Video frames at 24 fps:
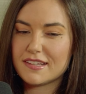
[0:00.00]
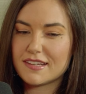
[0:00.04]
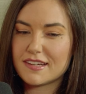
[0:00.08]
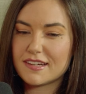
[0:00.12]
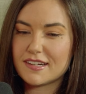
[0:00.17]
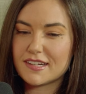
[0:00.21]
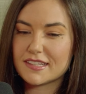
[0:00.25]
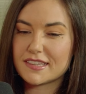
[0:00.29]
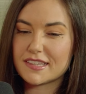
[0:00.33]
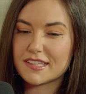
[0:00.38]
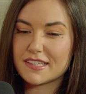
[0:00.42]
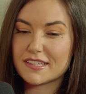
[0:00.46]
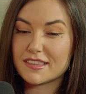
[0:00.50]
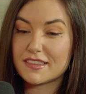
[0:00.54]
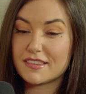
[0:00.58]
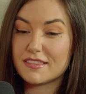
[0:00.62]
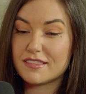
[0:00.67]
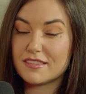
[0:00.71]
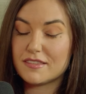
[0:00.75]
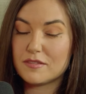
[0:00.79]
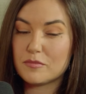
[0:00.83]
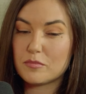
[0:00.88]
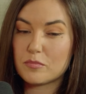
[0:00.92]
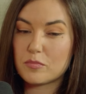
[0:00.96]
i think
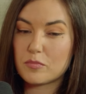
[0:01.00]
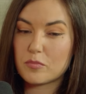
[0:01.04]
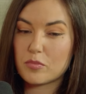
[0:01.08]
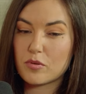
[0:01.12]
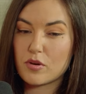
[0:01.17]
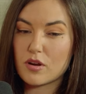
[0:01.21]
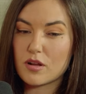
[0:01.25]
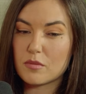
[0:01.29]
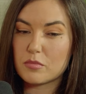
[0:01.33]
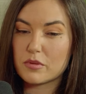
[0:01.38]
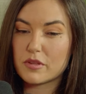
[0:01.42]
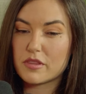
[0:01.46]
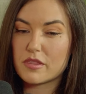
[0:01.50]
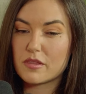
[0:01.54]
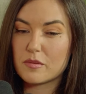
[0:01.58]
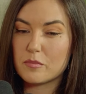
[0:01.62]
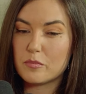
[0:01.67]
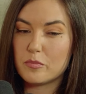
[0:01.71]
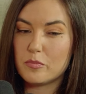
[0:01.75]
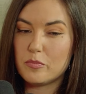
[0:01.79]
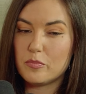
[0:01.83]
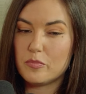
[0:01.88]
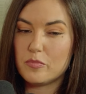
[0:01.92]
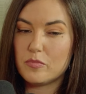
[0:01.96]
probably the
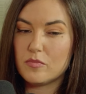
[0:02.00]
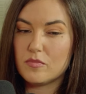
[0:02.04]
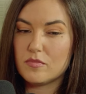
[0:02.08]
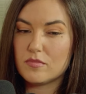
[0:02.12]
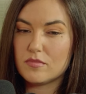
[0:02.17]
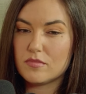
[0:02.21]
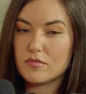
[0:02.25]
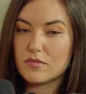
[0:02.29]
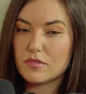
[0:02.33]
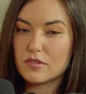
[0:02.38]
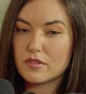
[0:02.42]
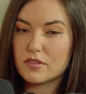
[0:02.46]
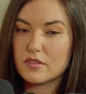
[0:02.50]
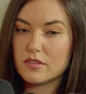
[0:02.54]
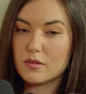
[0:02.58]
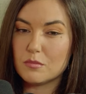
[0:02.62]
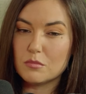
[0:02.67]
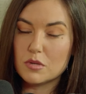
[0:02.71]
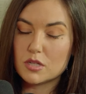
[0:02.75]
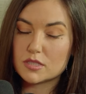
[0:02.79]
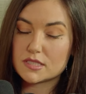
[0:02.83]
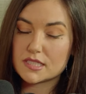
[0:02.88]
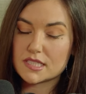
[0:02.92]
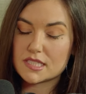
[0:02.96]
the
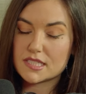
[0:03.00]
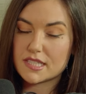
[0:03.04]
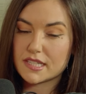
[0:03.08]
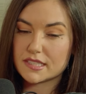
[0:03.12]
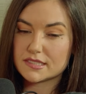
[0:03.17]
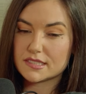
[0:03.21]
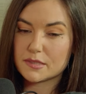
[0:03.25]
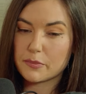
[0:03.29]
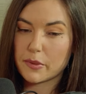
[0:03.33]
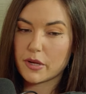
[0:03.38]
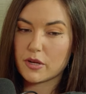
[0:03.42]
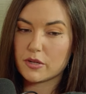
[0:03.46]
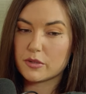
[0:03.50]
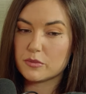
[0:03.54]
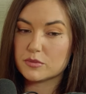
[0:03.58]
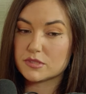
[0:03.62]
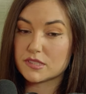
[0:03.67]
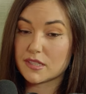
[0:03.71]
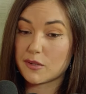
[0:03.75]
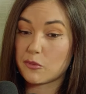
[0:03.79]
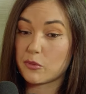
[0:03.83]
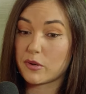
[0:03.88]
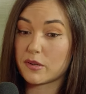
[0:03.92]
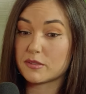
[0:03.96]
most intense period was
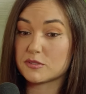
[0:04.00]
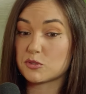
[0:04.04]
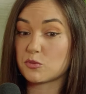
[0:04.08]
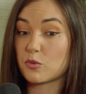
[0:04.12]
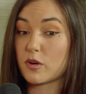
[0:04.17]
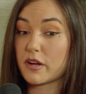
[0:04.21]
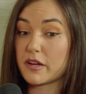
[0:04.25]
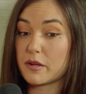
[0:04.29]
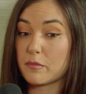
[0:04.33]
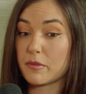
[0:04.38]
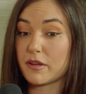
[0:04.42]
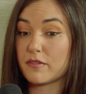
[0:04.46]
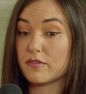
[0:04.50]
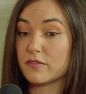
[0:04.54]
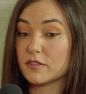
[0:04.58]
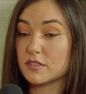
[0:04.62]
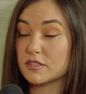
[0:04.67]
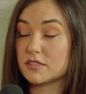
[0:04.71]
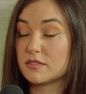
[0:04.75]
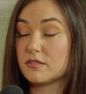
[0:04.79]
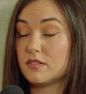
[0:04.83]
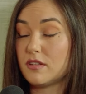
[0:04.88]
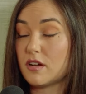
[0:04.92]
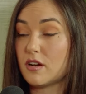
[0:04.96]
like when i was writing my
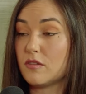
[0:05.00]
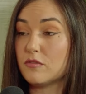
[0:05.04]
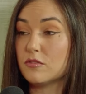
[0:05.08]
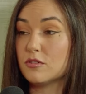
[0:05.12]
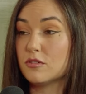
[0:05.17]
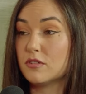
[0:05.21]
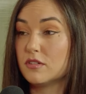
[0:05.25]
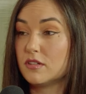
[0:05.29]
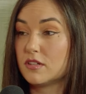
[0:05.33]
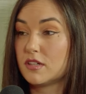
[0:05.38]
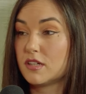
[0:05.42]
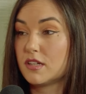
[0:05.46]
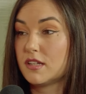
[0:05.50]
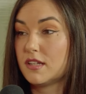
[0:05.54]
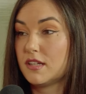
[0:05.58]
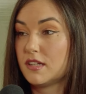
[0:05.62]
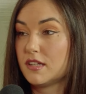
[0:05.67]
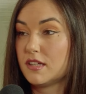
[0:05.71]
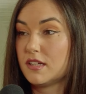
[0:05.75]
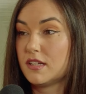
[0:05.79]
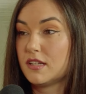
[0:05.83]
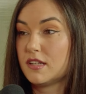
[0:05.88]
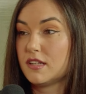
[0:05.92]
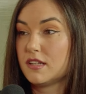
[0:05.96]
first novel
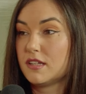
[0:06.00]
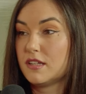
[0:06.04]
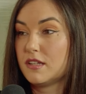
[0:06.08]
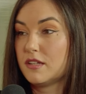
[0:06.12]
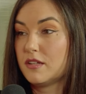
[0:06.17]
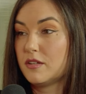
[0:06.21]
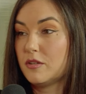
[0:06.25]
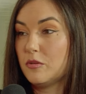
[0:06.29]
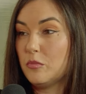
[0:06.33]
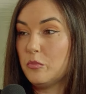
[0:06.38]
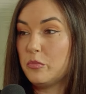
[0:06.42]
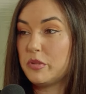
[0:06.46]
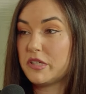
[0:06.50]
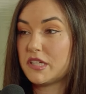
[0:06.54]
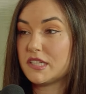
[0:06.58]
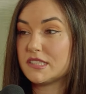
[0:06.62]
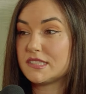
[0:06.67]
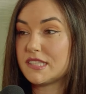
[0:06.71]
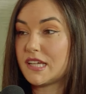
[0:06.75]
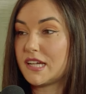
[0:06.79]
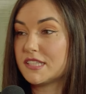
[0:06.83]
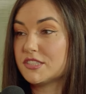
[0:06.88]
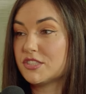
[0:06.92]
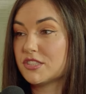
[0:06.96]
mm.
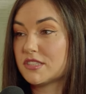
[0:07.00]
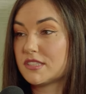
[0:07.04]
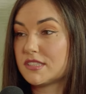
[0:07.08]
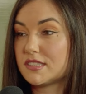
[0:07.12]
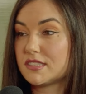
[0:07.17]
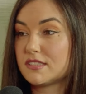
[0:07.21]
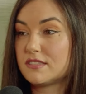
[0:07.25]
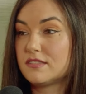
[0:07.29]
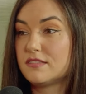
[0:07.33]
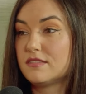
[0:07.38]
because i just